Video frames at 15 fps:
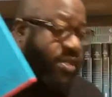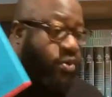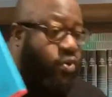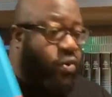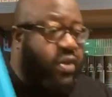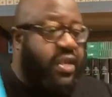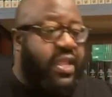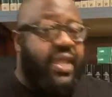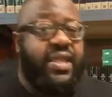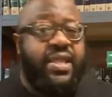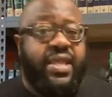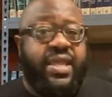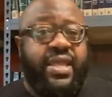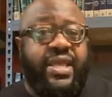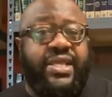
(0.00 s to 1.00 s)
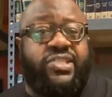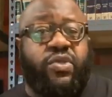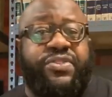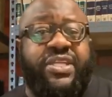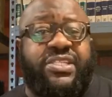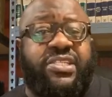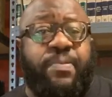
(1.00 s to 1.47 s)
caught in that. And so
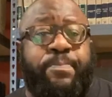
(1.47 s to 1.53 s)
this is a